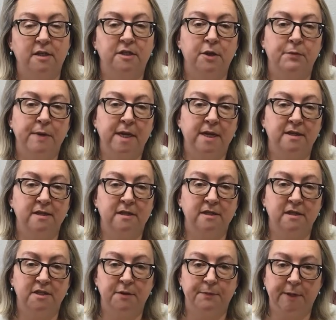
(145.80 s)
So because
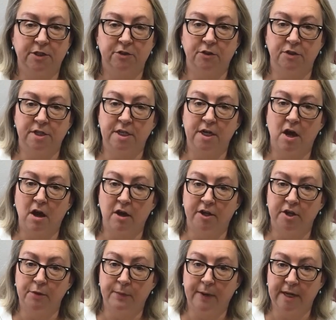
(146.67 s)
it's a specialty
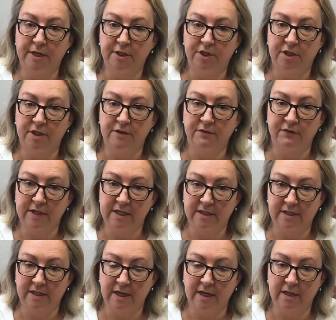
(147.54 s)
occupation
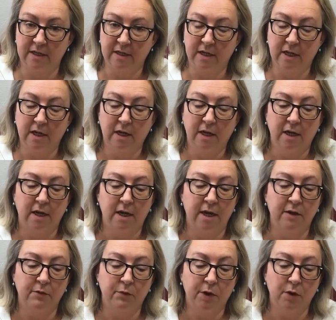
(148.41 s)
visa,
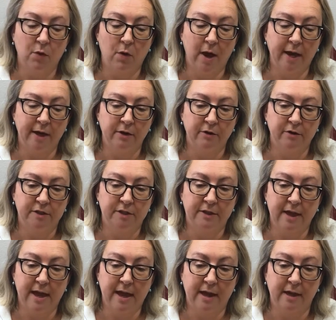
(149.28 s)
it requires
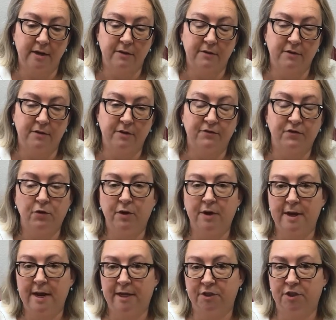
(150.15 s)
that the
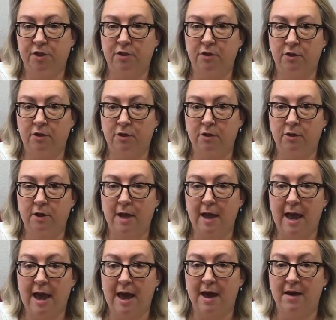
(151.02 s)
foreign national
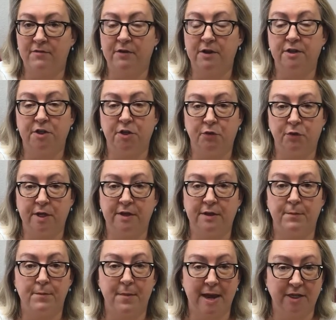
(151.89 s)
have a degree
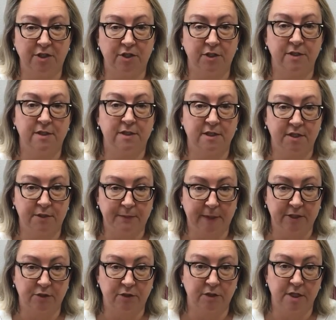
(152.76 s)
that matches the
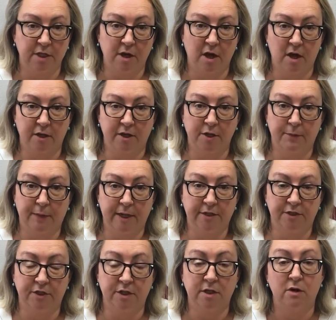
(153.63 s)
specialty
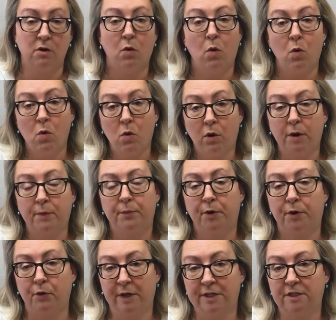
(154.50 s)
occupation or
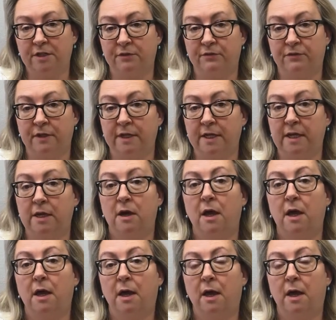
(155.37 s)
progressively